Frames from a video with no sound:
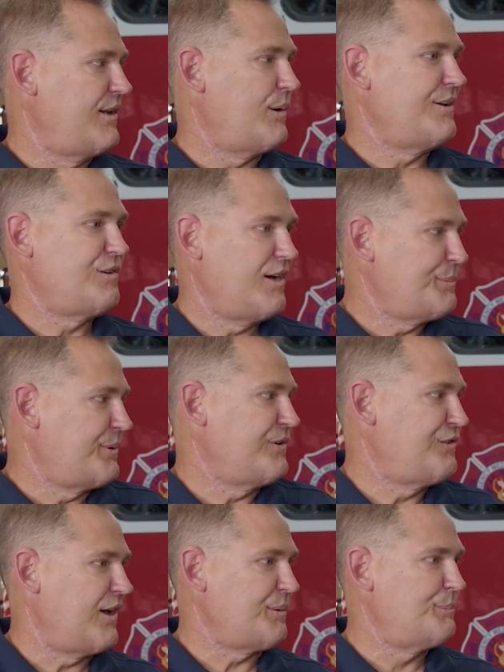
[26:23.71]
know, I try to
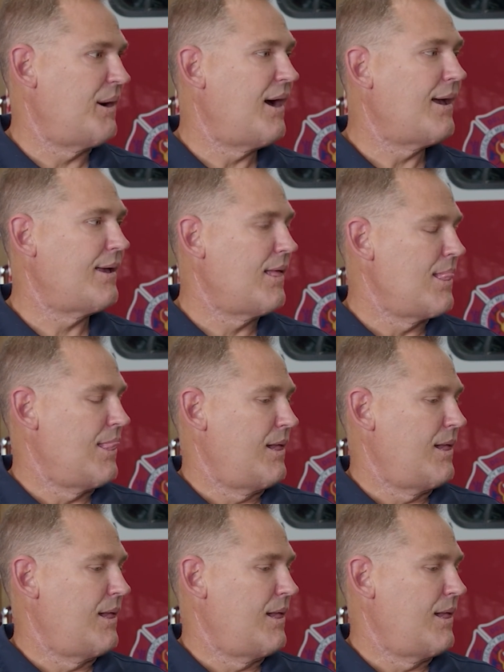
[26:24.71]
project my